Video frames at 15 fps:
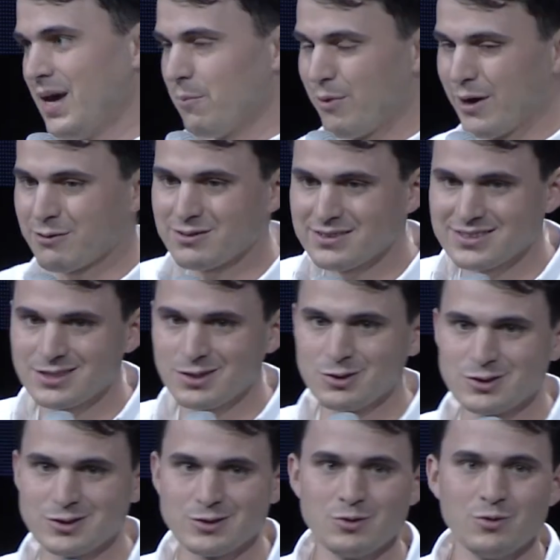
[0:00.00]
Packrest
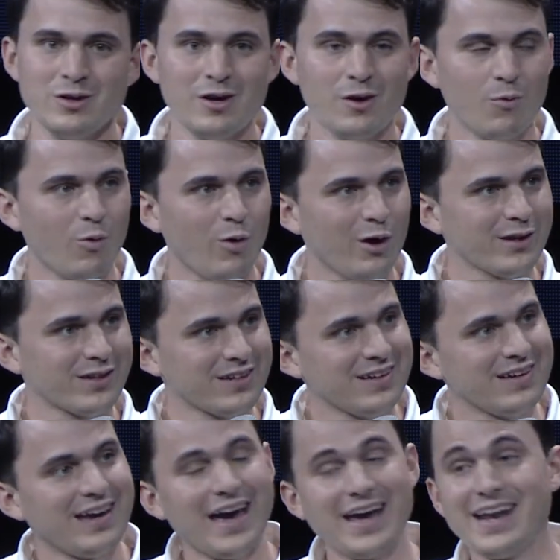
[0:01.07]
shows you what
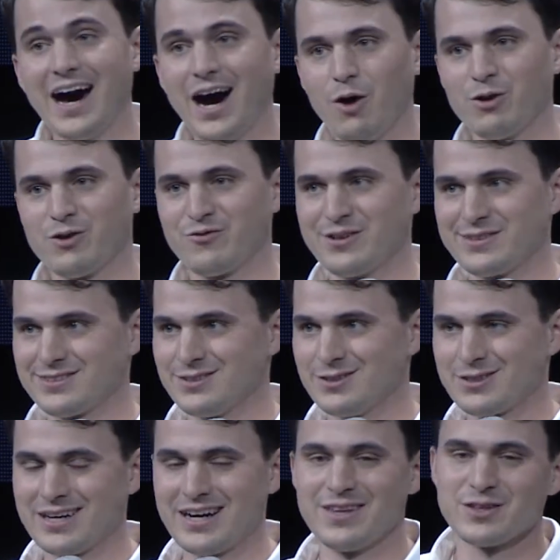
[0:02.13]
and how it fits in your
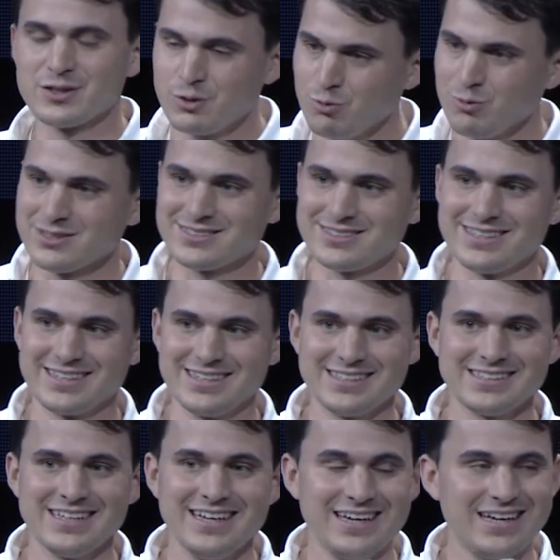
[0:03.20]
car. And the coolest thing
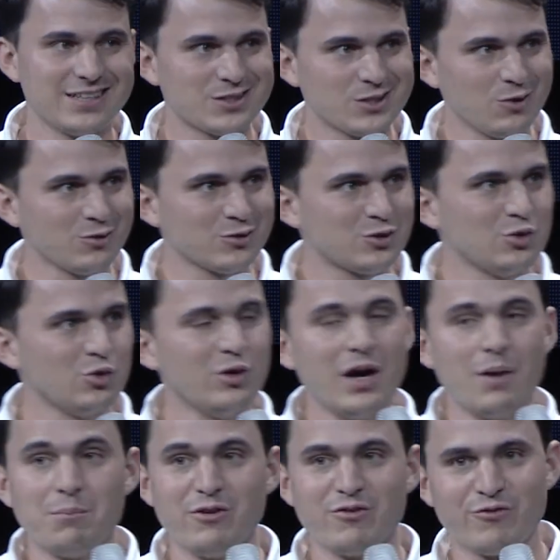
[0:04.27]
is, it shows you
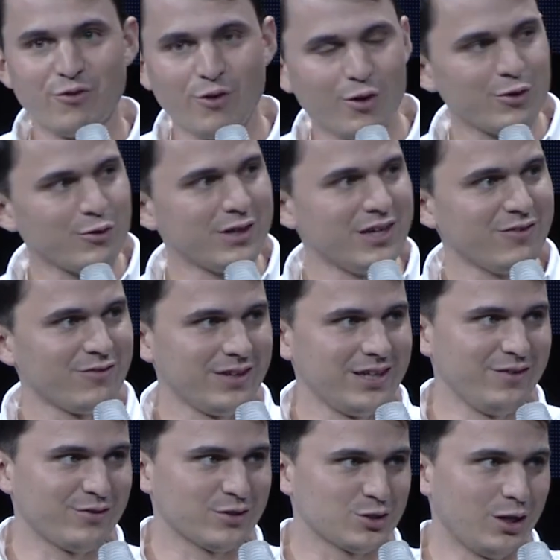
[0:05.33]
before you even
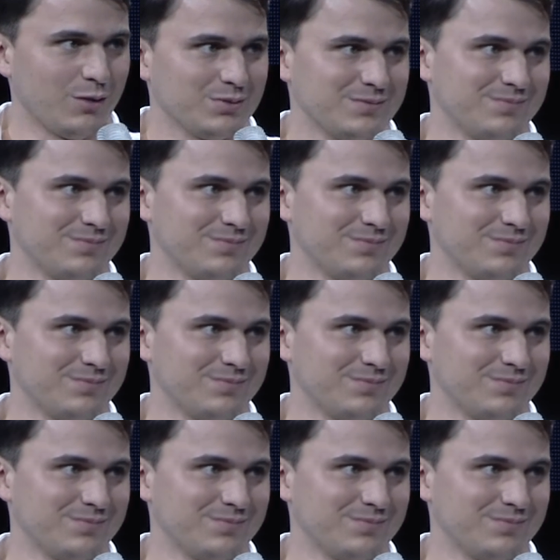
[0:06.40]
leave the shop.